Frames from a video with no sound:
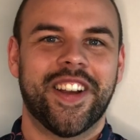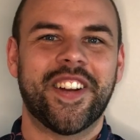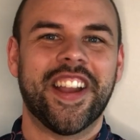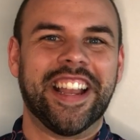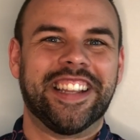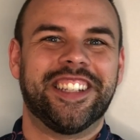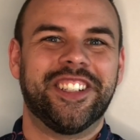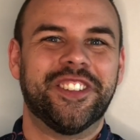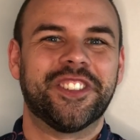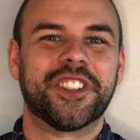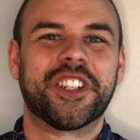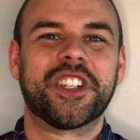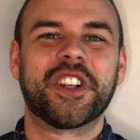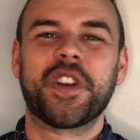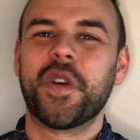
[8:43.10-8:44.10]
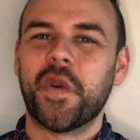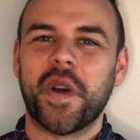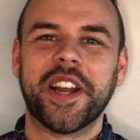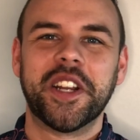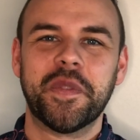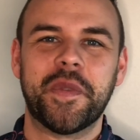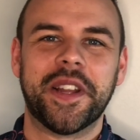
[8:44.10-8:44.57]
Okay, you've learned
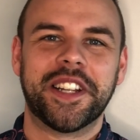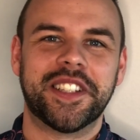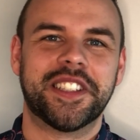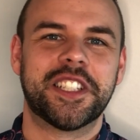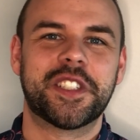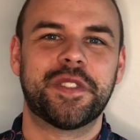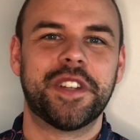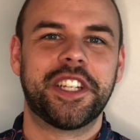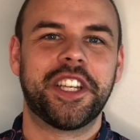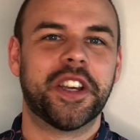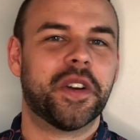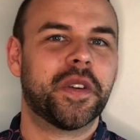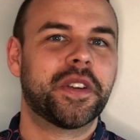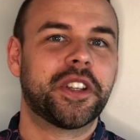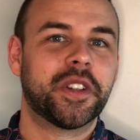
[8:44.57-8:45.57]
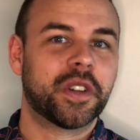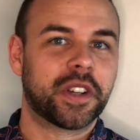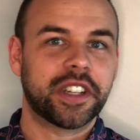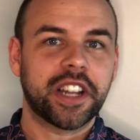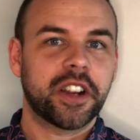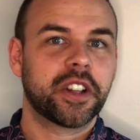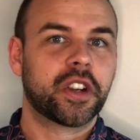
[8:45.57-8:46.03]
quite a bit in this video. You
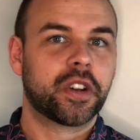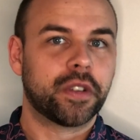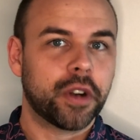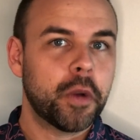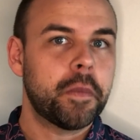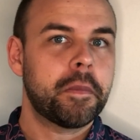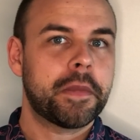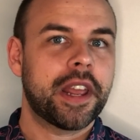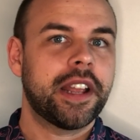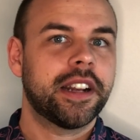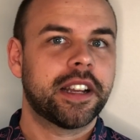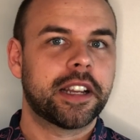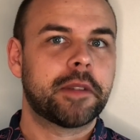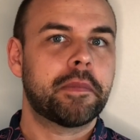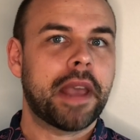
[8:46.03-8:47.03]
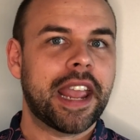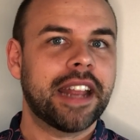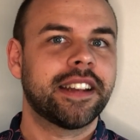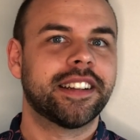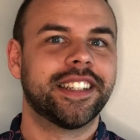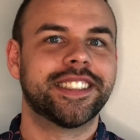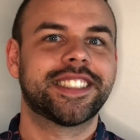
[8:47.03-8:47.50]
learned how to group data in
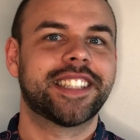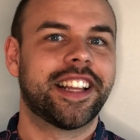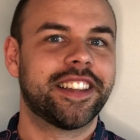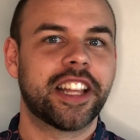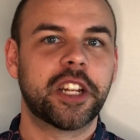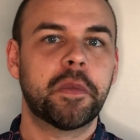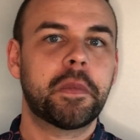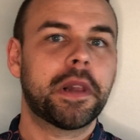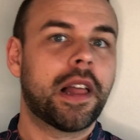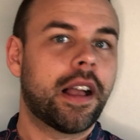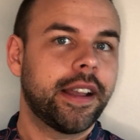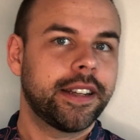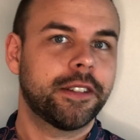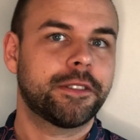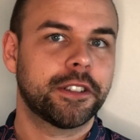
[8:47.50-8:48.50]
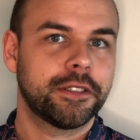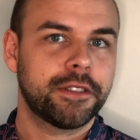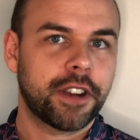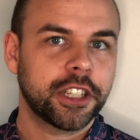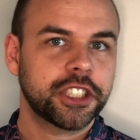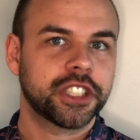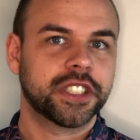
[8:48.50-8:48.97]
pandas and then apply
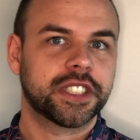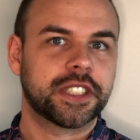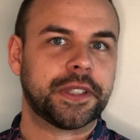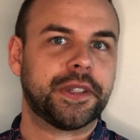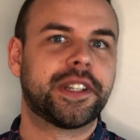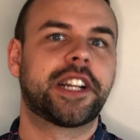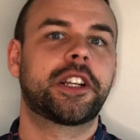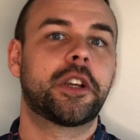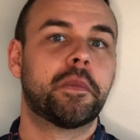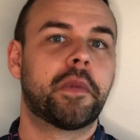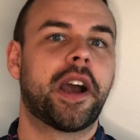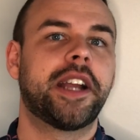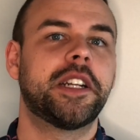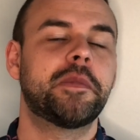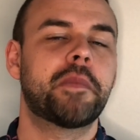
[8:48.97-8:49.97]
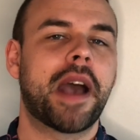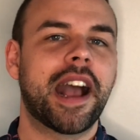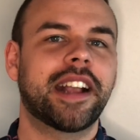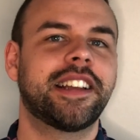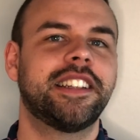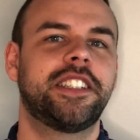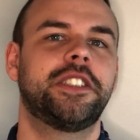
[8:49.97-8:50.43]
different functions to it and combine it
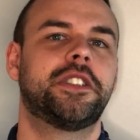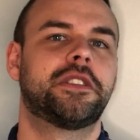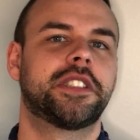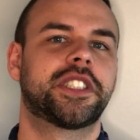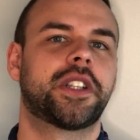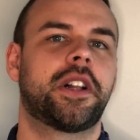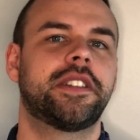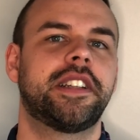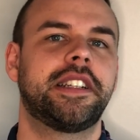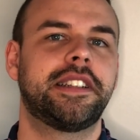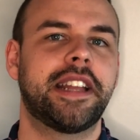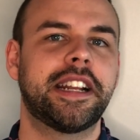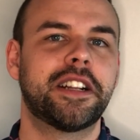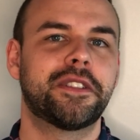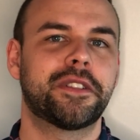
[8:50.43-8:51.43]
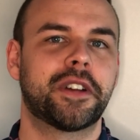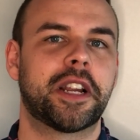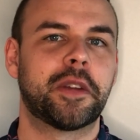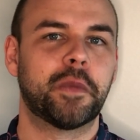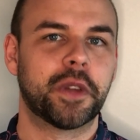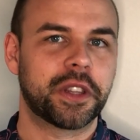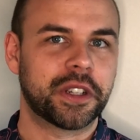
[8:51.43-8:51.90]
back into a resulting data
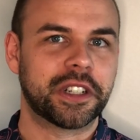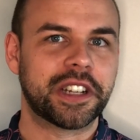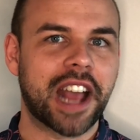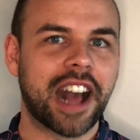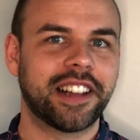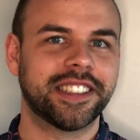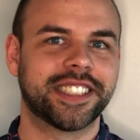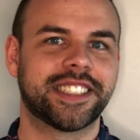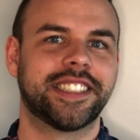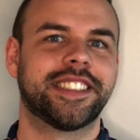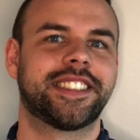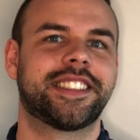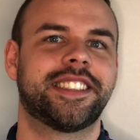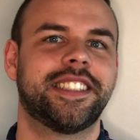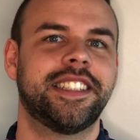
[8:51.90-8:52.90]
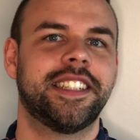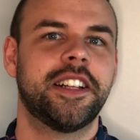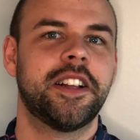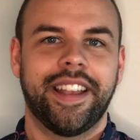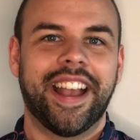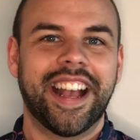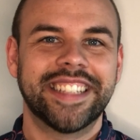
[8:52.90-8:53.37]
frame with your analysis.
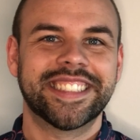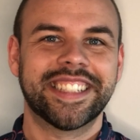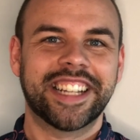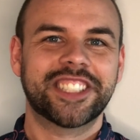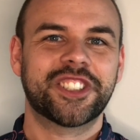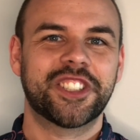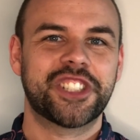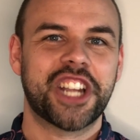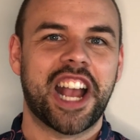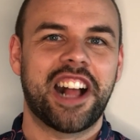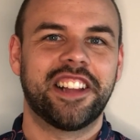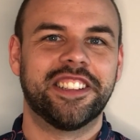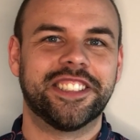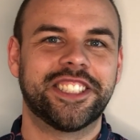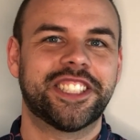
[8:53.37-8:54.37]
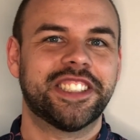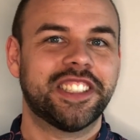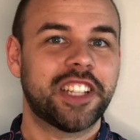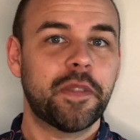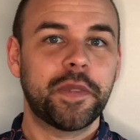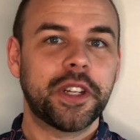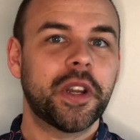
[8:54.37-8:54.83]
As an extra challenge,
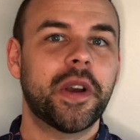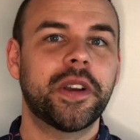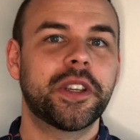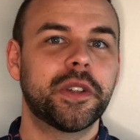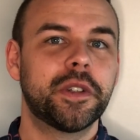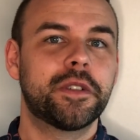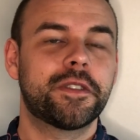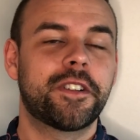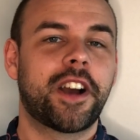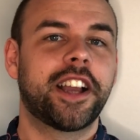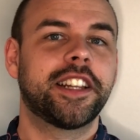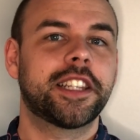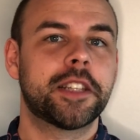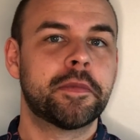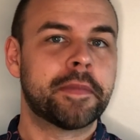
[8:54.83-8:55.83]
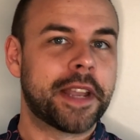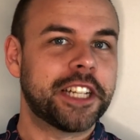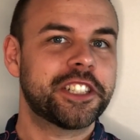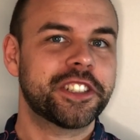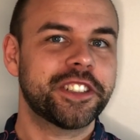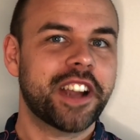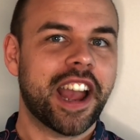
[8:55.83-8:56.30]
let me know how you would find the
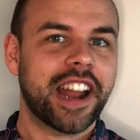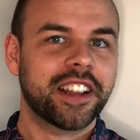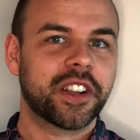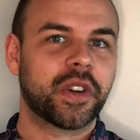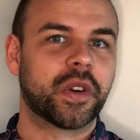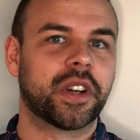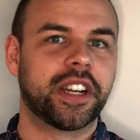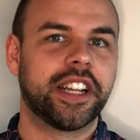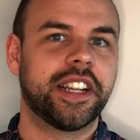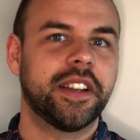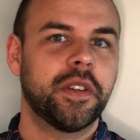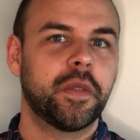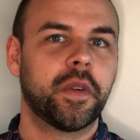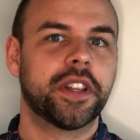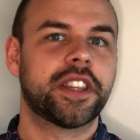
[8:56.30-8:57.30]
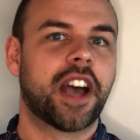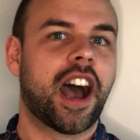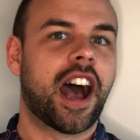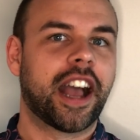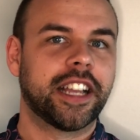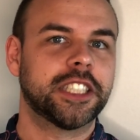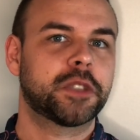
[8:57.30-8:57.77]
major category with the
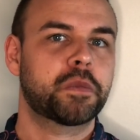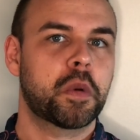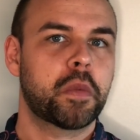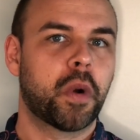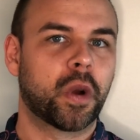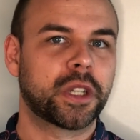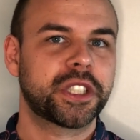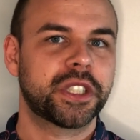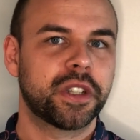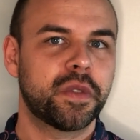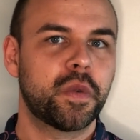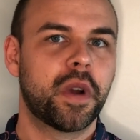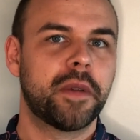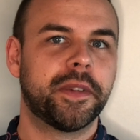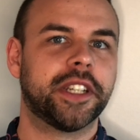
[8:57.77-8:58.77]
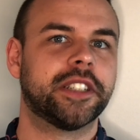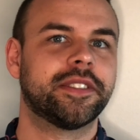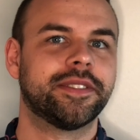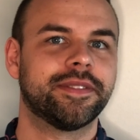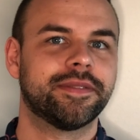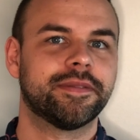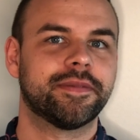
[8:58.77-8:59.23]
highest proportion of women.
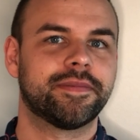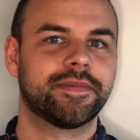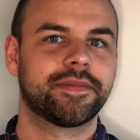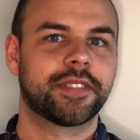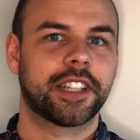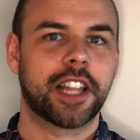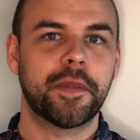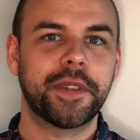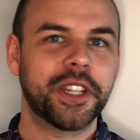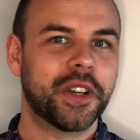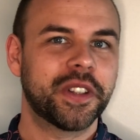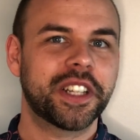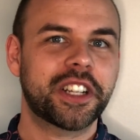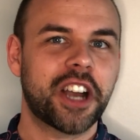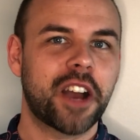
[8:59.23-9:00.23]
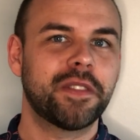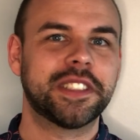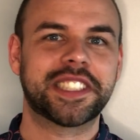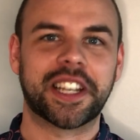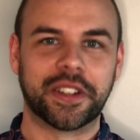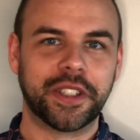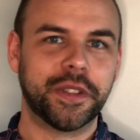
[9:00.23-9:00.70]
Let me know in the
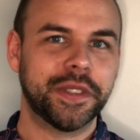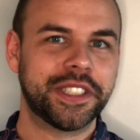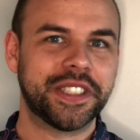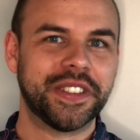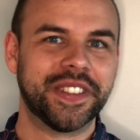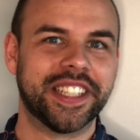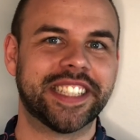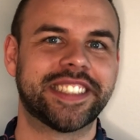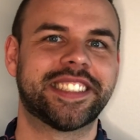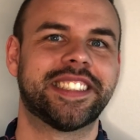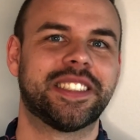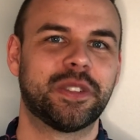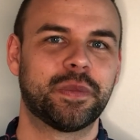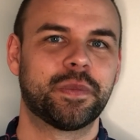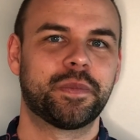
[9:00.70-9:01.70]
comments how you would do this.